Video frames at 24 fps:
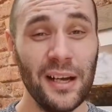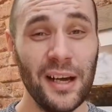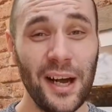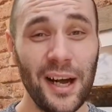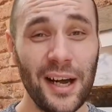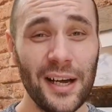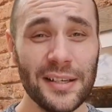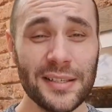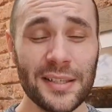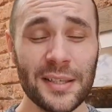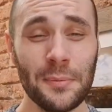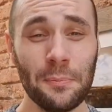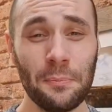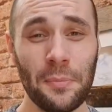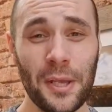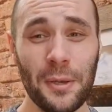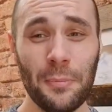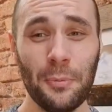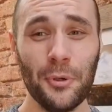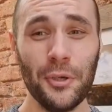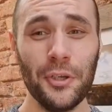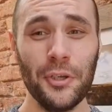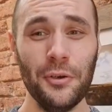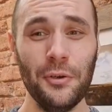Ask some
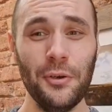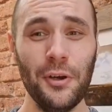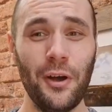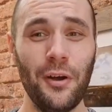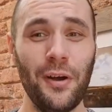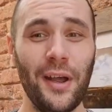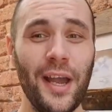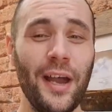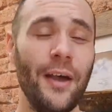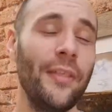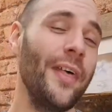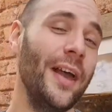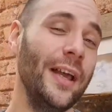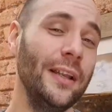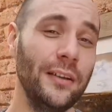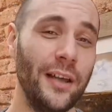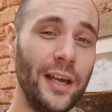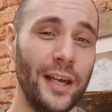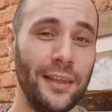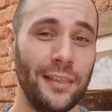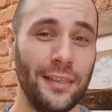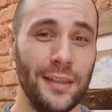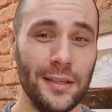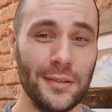people you know how they
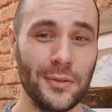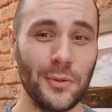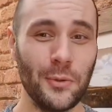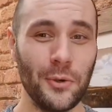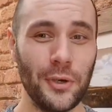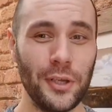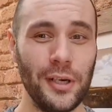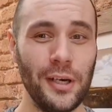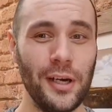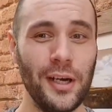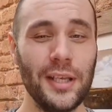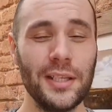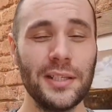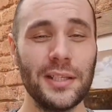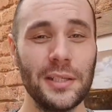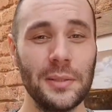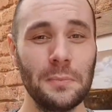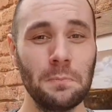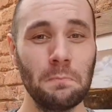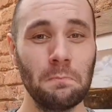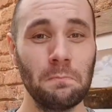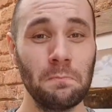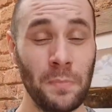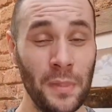like things organised.
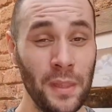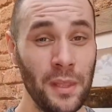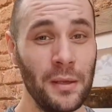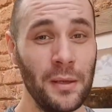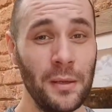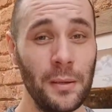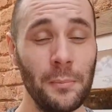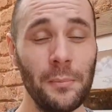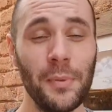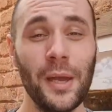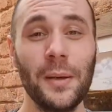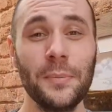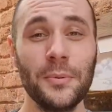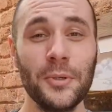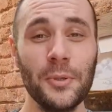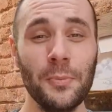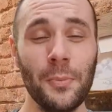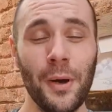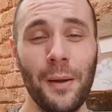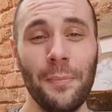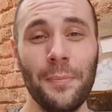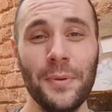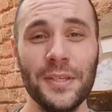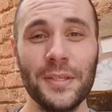Perhaps you
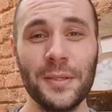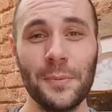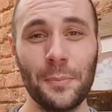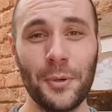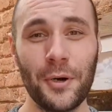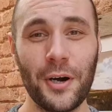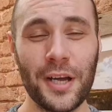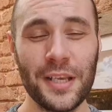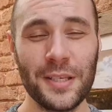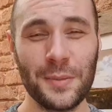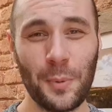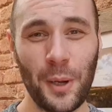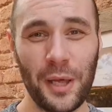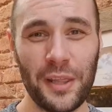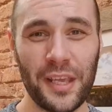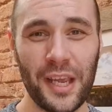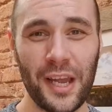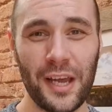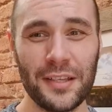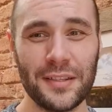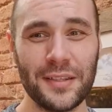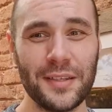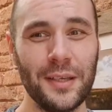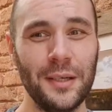might be surprised by the
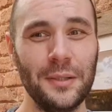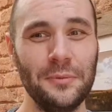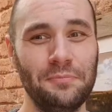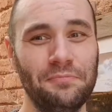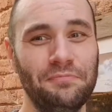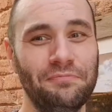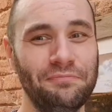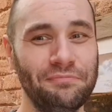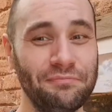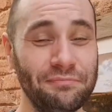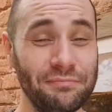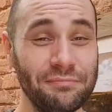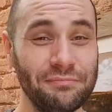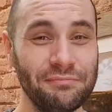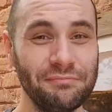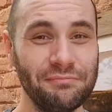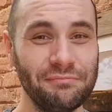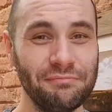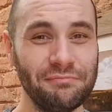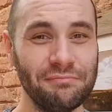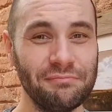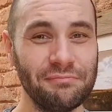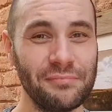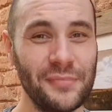answer.
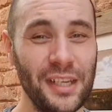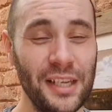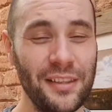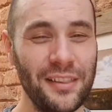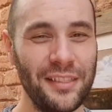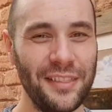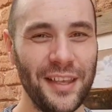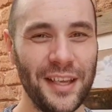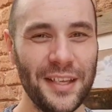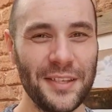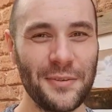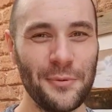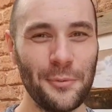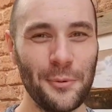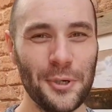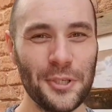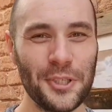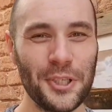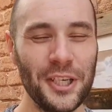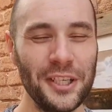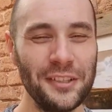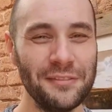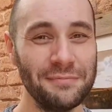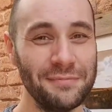Thanks for
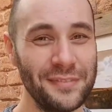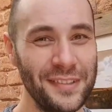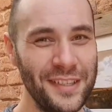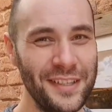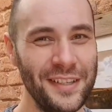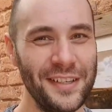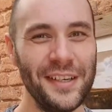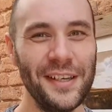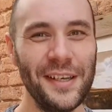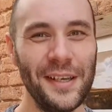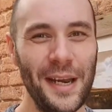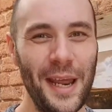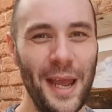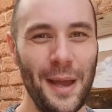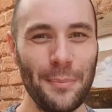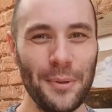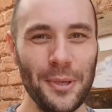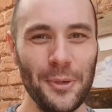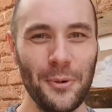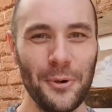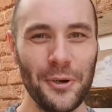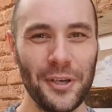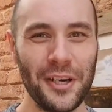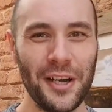watching. Happy
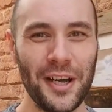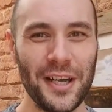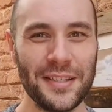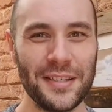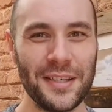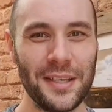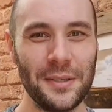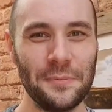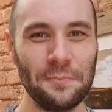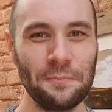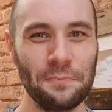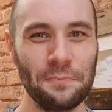organising.